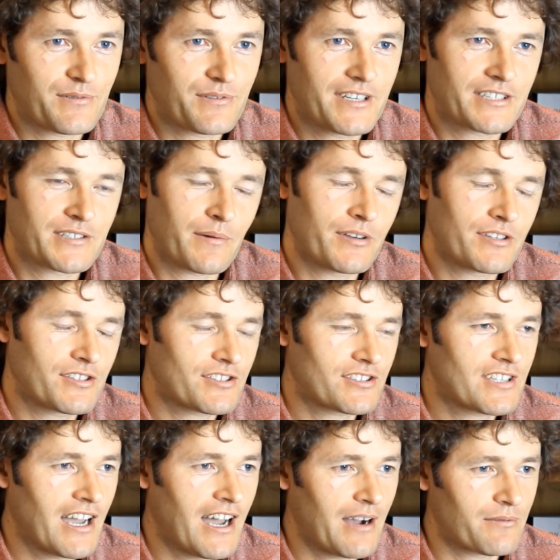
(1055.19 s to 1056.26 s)
Yes, I mean, to
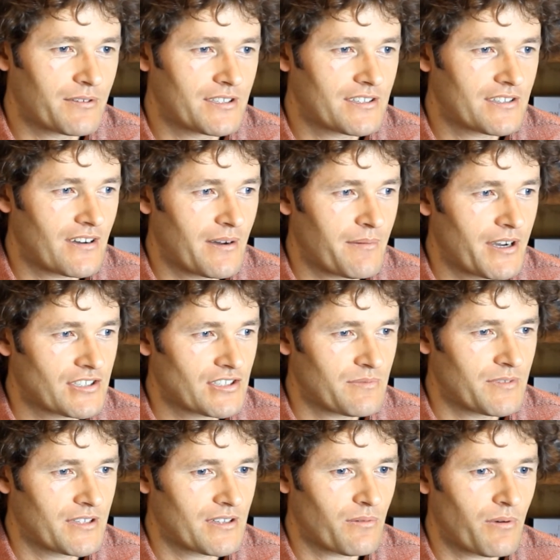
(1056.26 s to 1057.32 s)
start with, I must
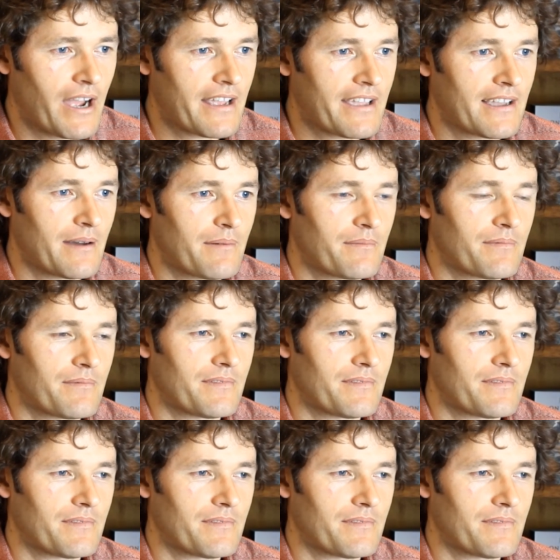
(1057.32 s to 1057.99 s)
admit that waking up